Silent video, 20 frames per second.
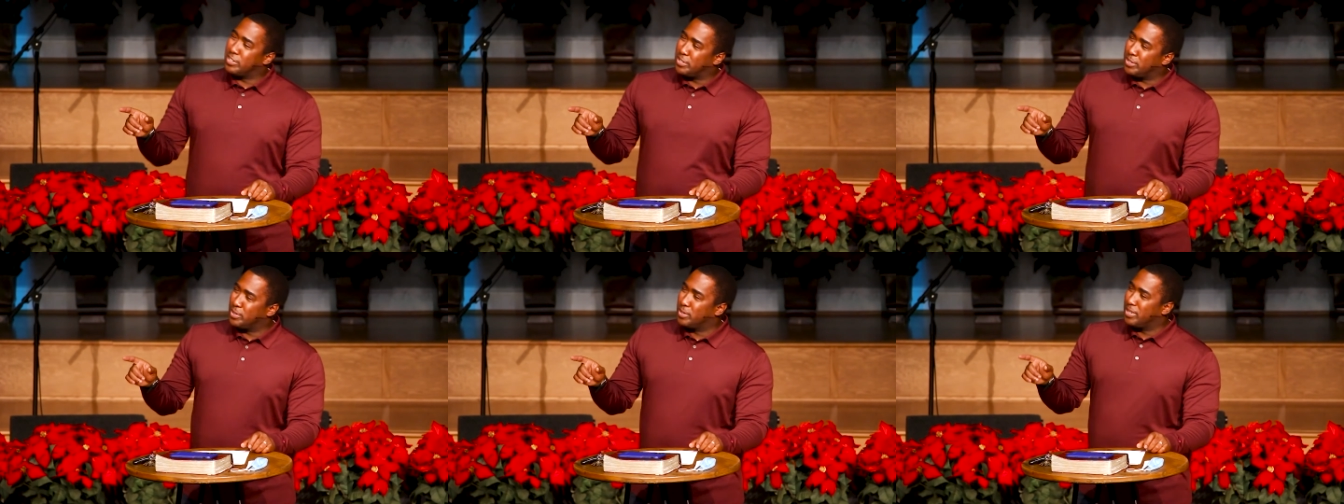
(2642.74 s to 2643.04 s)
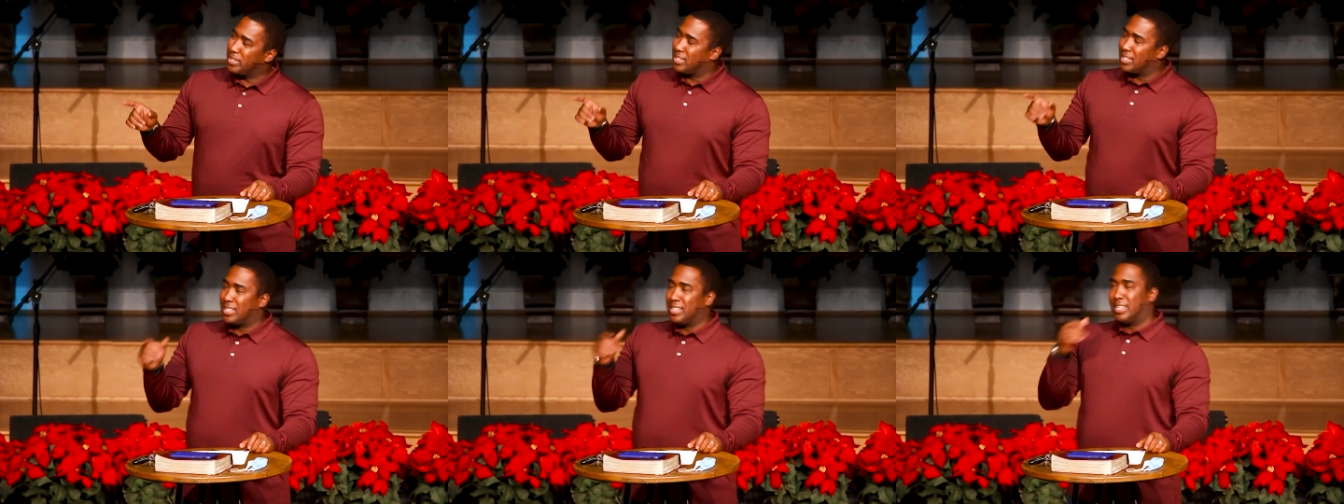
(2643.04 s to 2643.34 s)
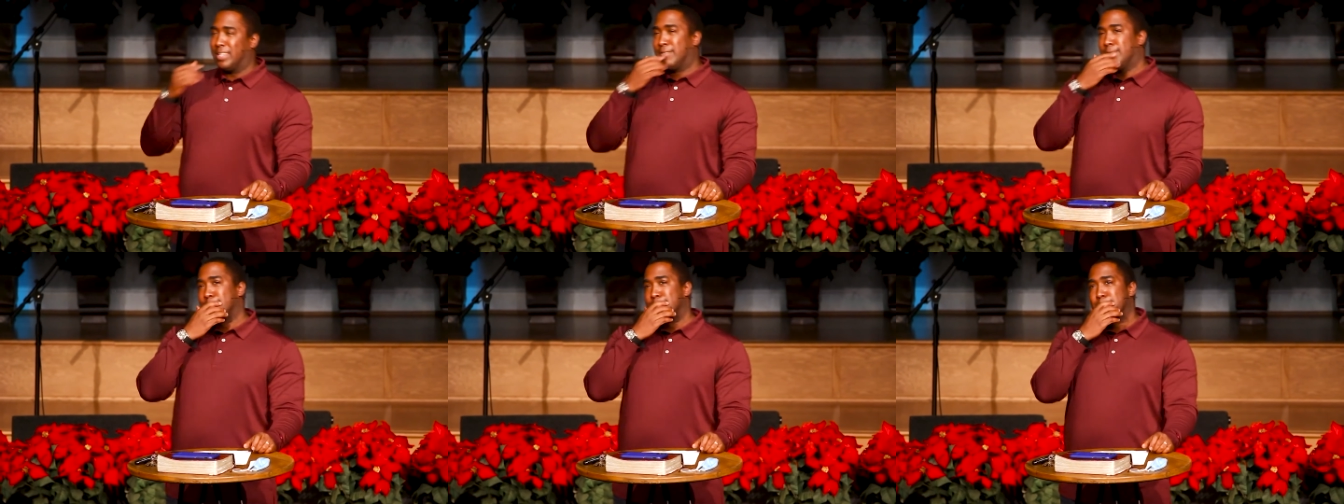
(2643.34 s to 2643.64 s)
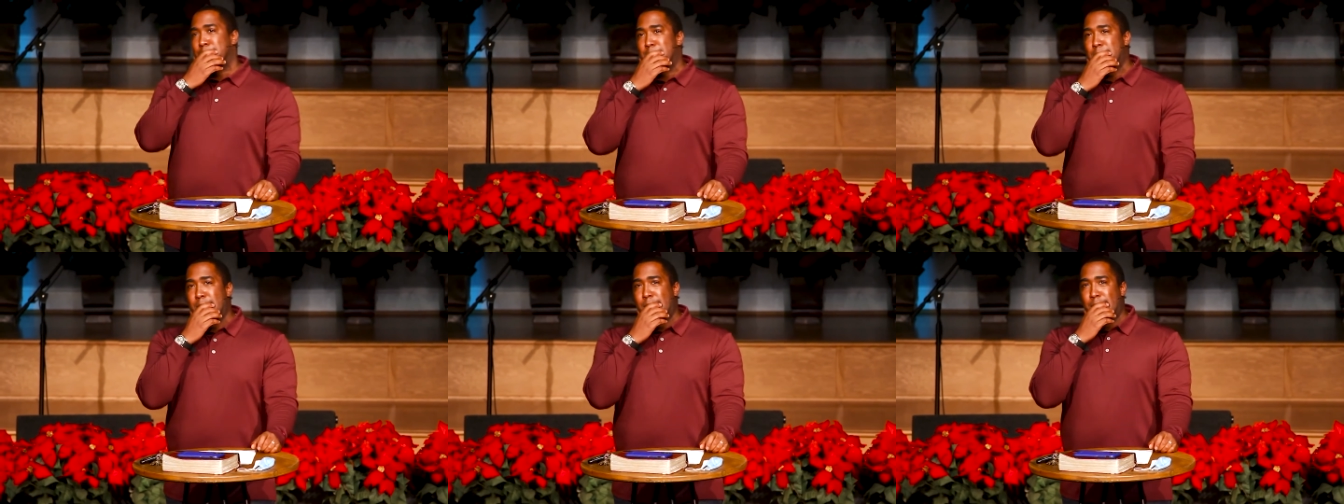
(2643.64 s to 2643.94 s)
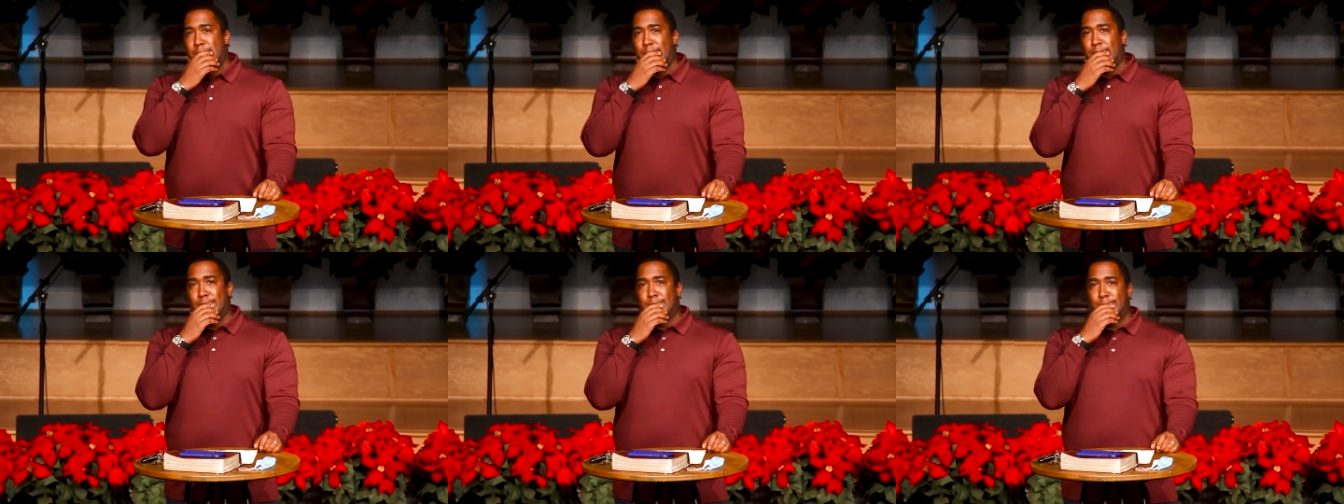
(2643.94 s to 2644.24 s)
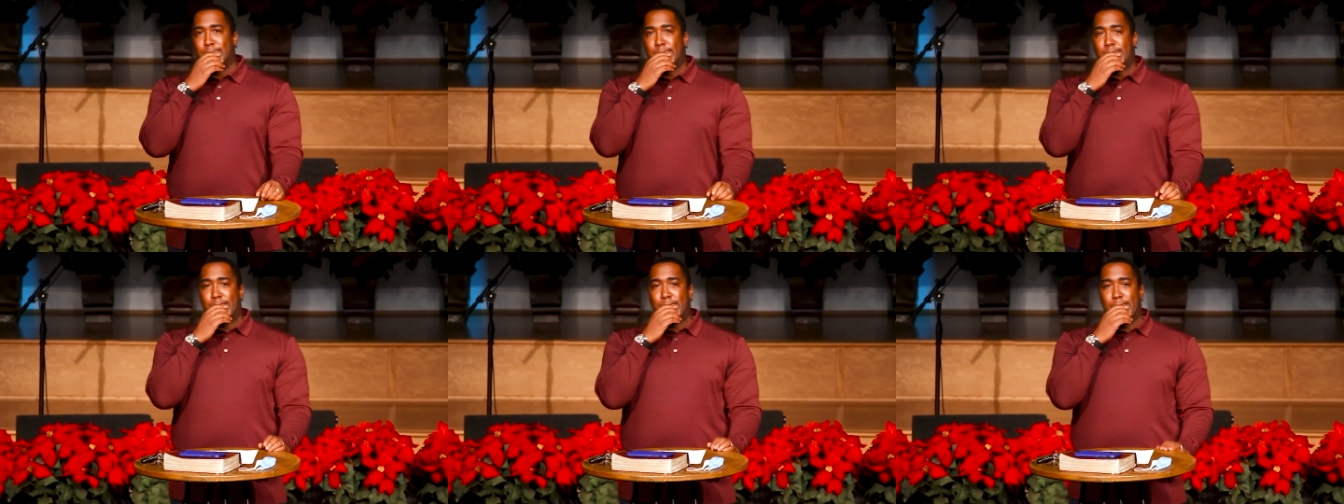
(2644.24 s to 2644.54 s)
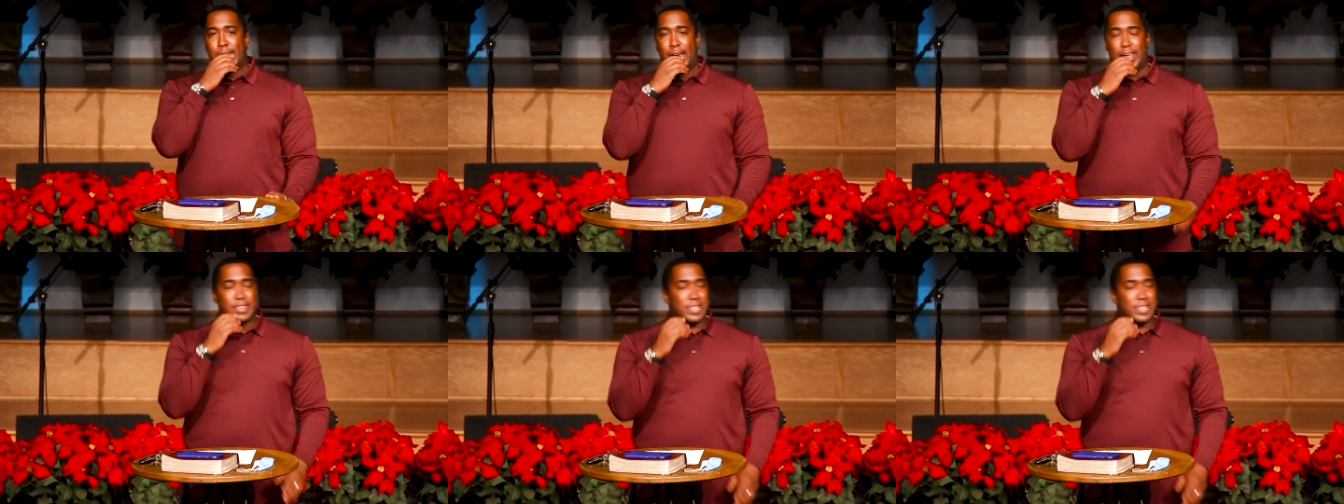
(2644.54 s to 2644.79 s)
issue is uh,